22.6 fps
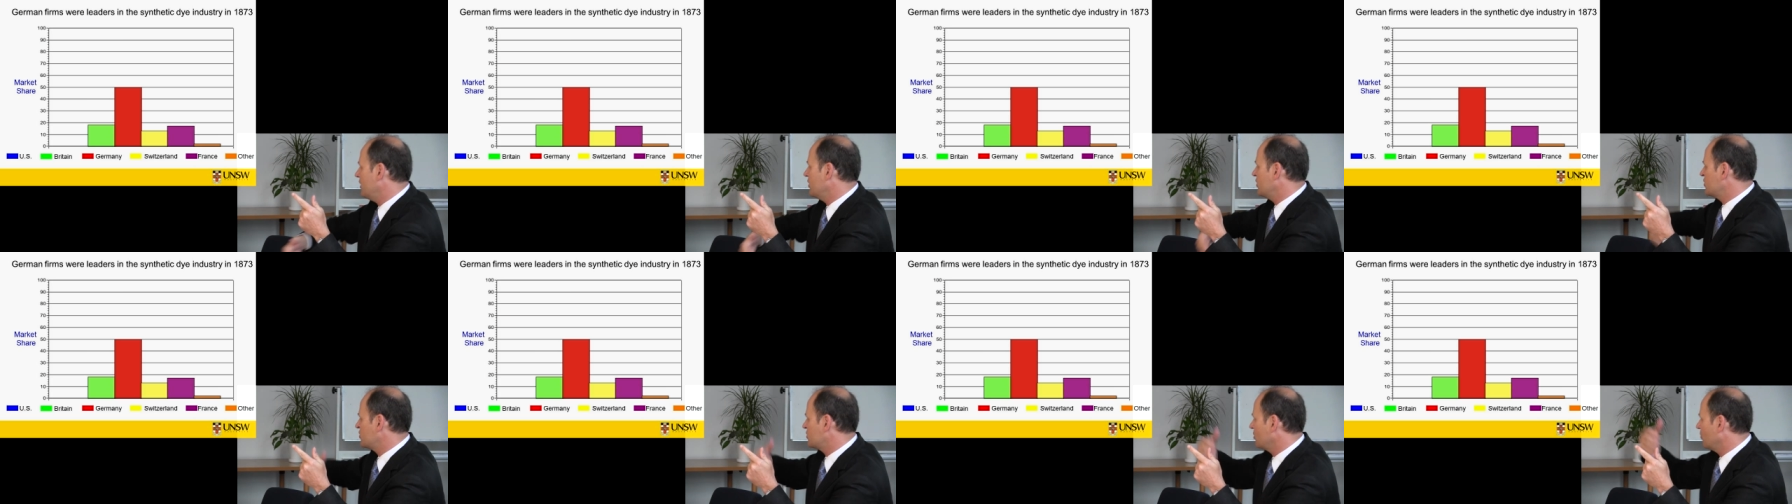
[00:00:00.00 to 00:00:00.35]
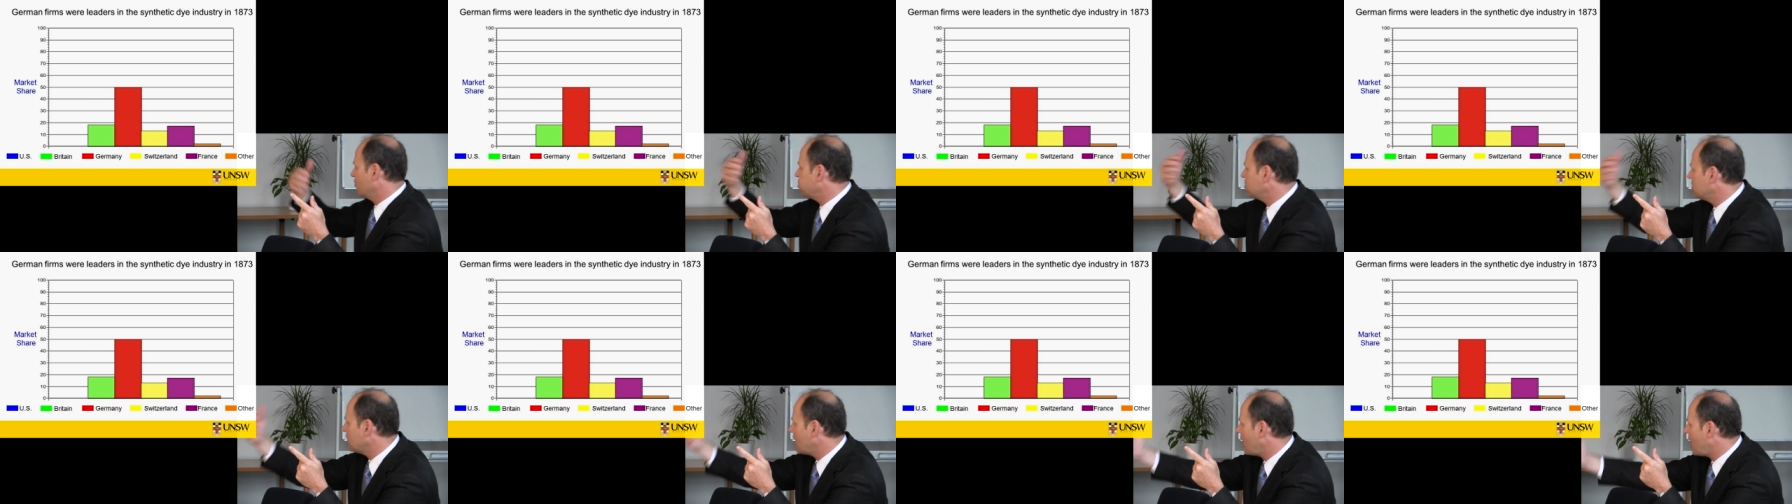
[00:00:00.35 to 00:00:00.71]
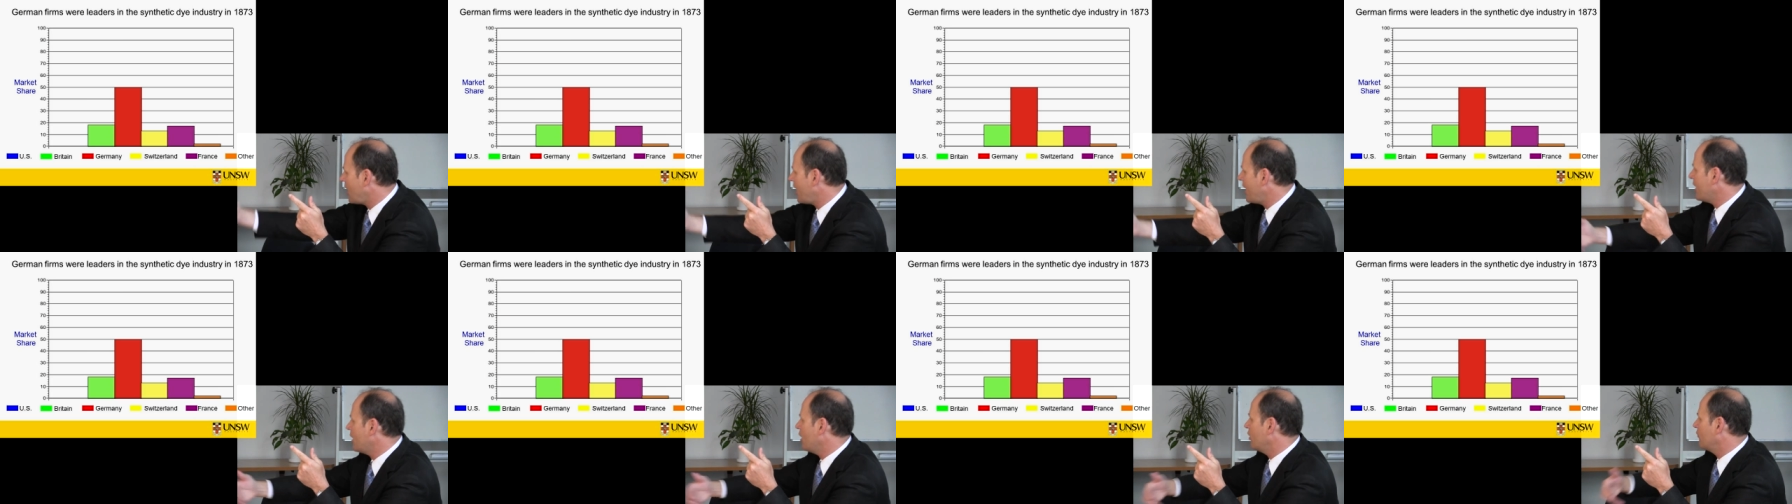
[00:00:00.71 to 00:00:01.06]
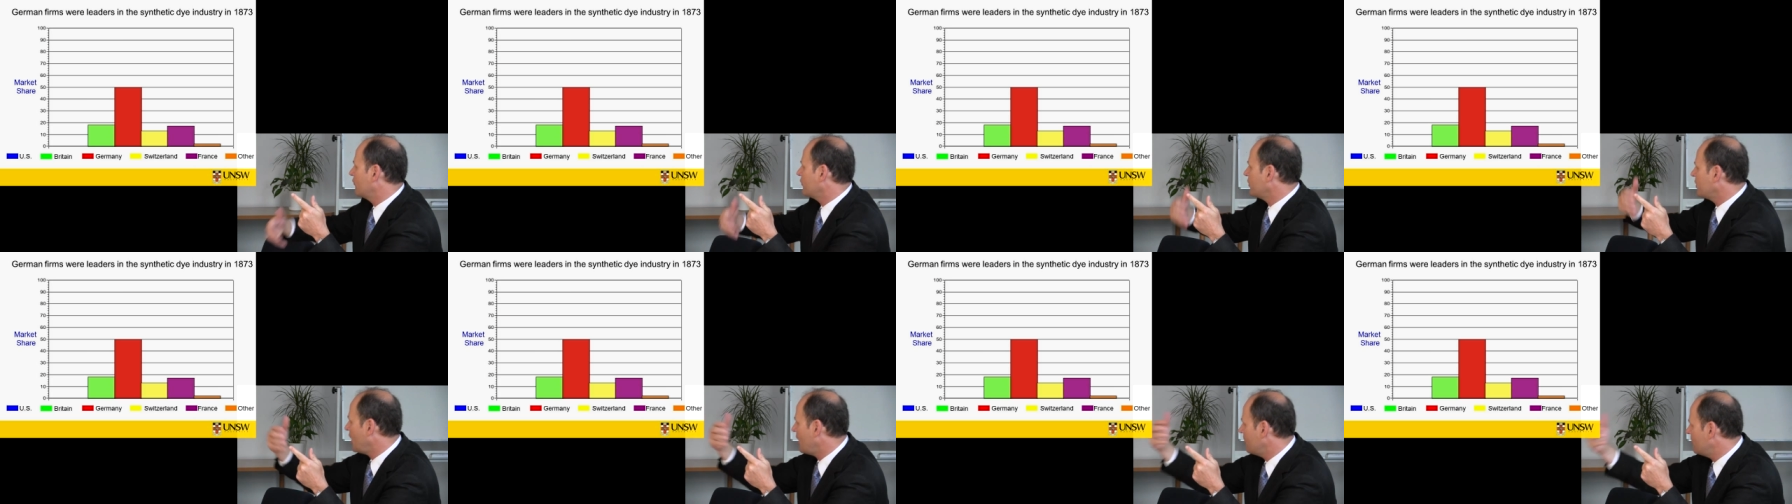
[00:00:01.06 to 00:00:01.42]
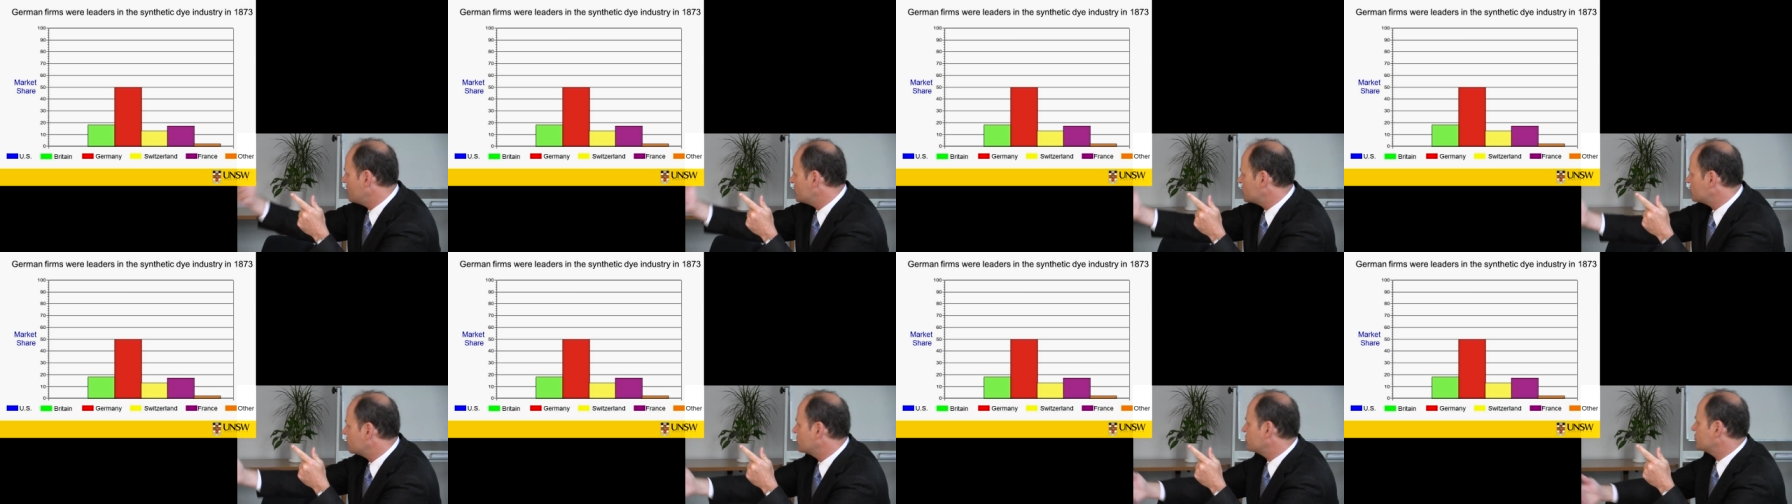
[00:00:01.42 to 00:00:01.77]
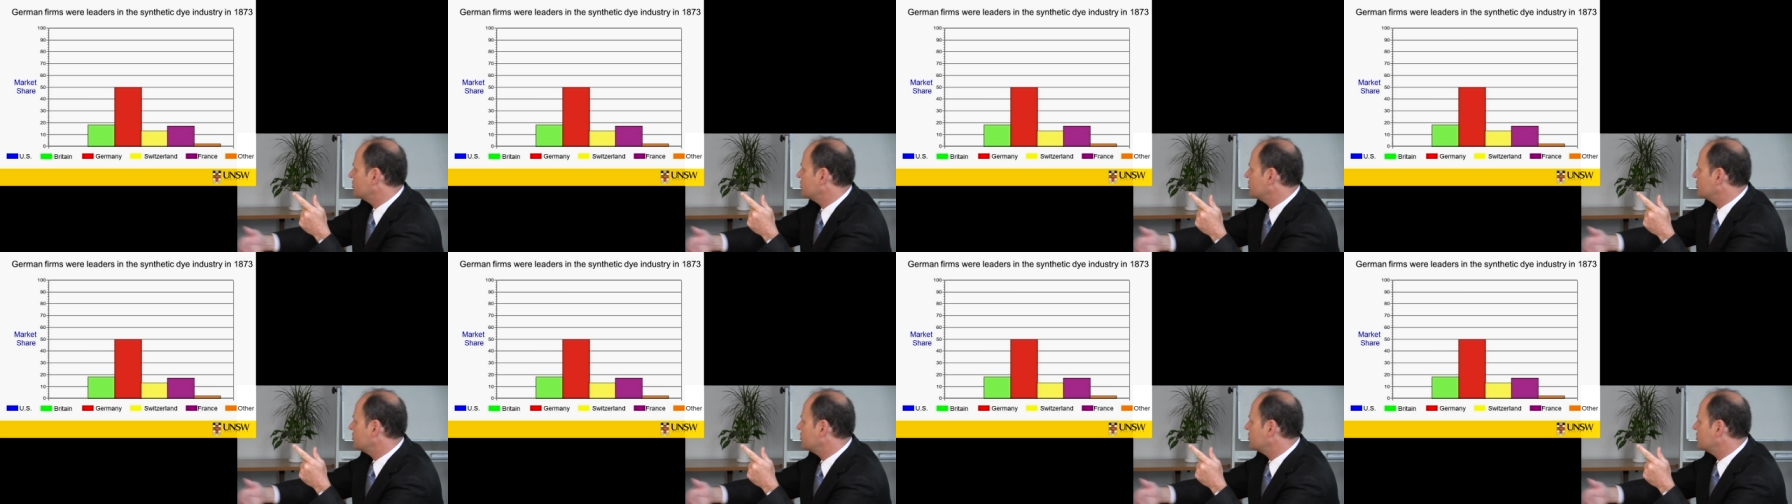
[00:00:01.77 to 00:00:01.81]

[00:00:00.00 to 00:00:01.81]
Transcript: and the supply of chemists,